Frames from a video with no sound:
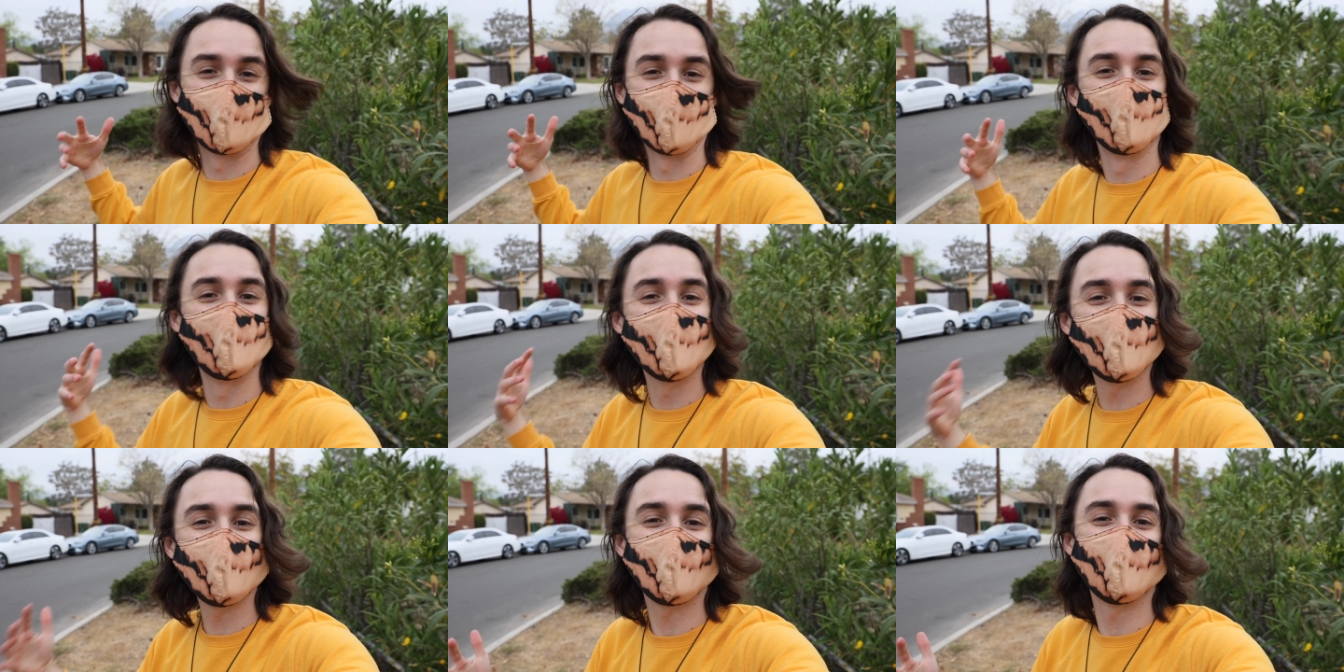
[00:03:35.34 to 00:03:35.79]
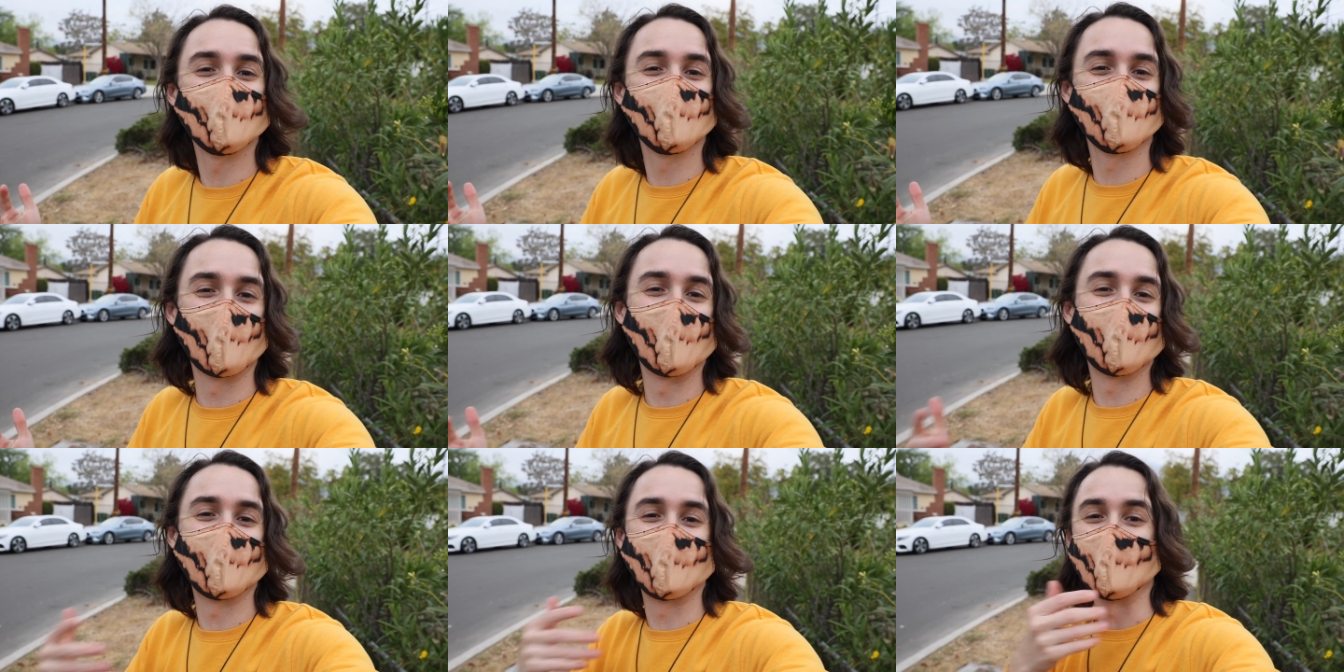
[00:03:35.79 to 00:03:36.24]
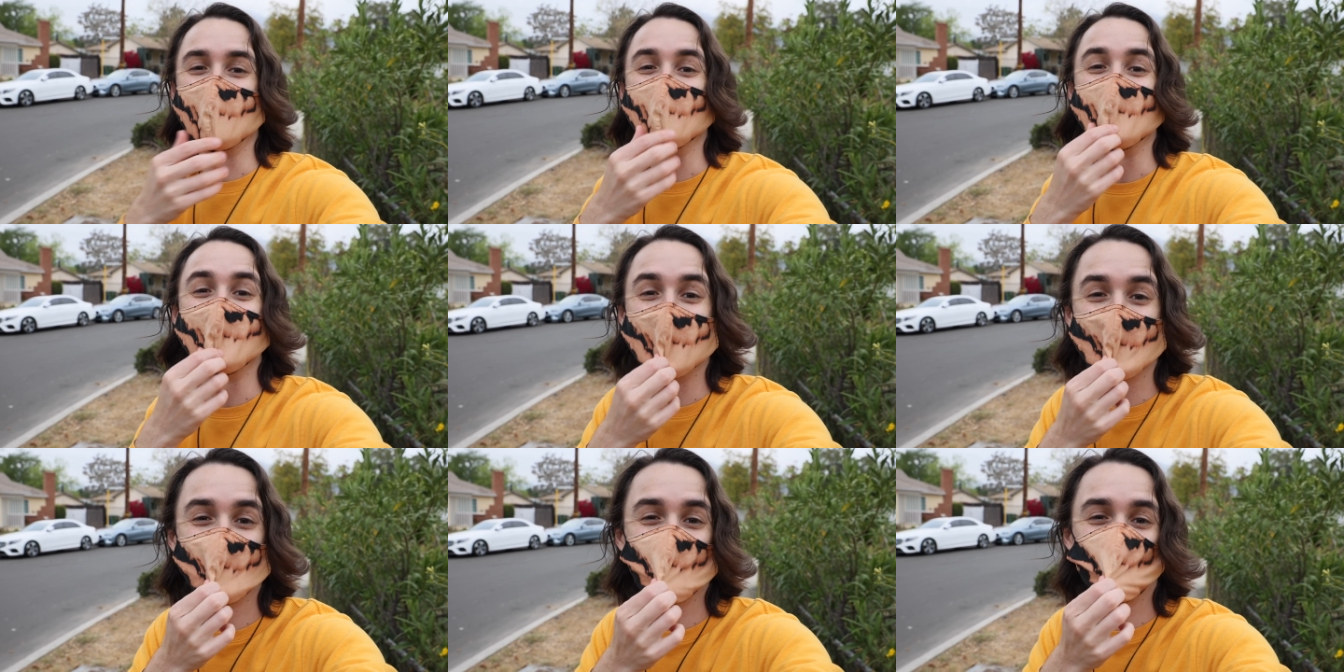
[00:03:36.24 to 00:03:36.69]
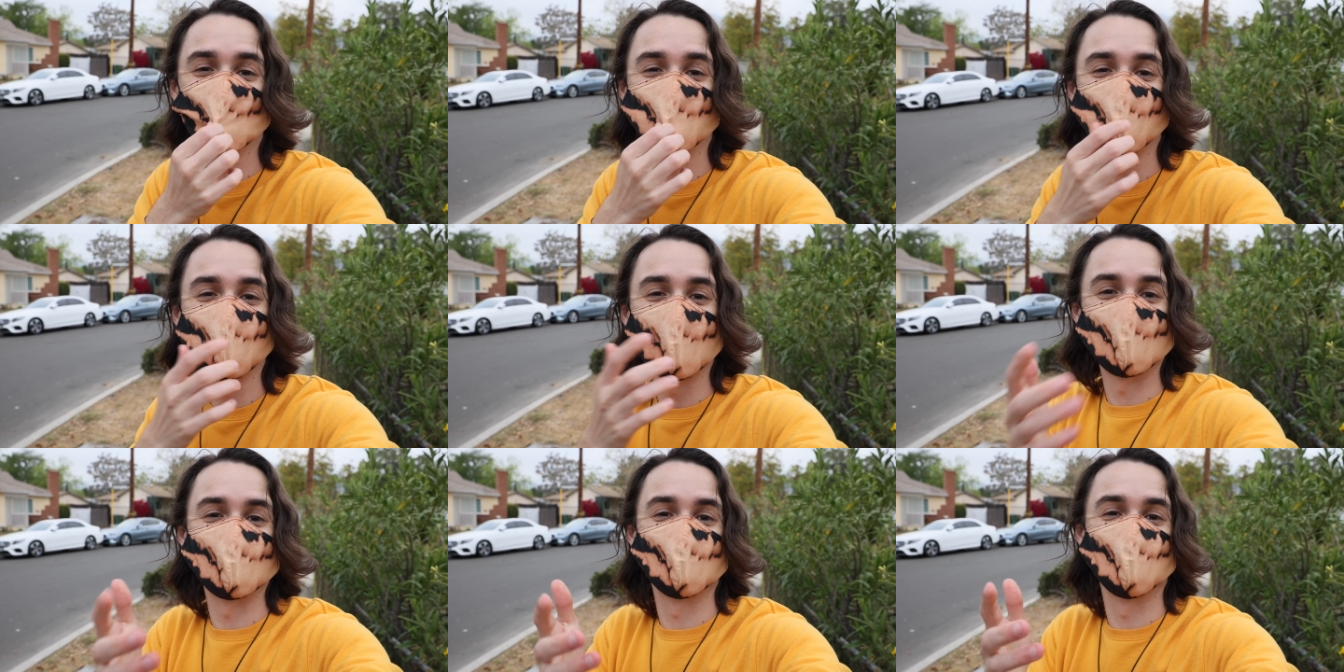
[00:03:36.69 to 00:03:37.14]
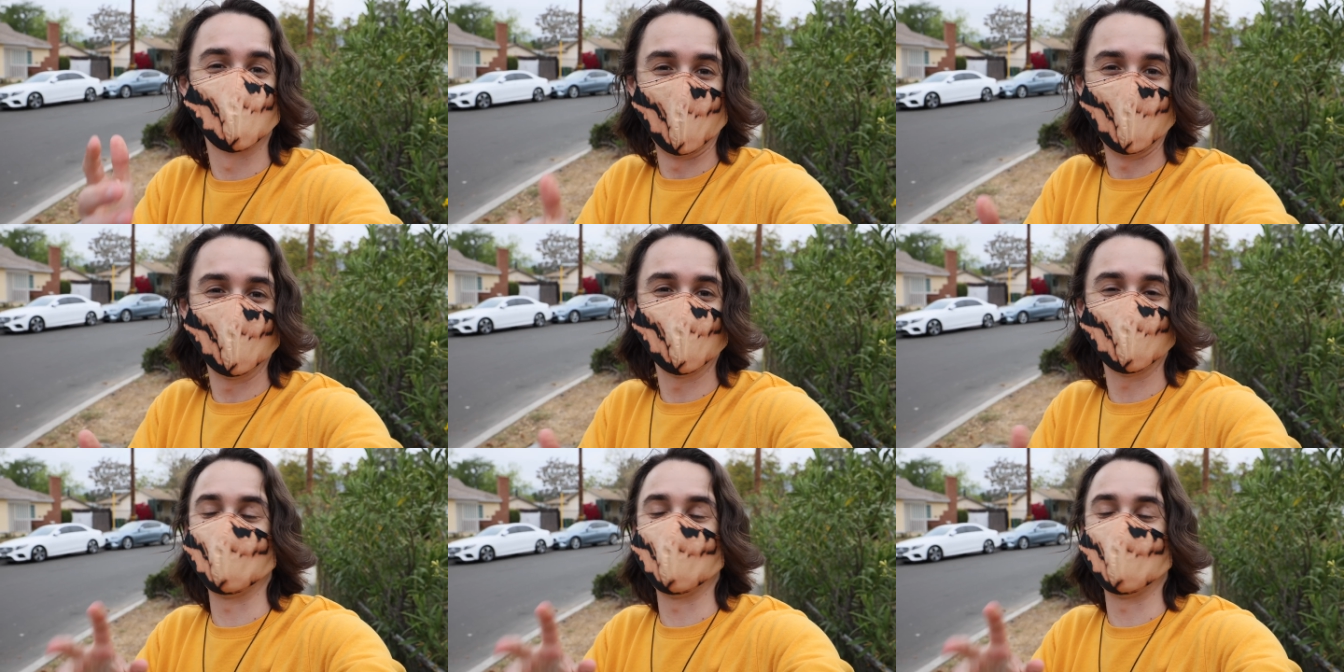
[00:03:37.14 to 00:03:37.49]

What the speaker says: So this is with the digital as well,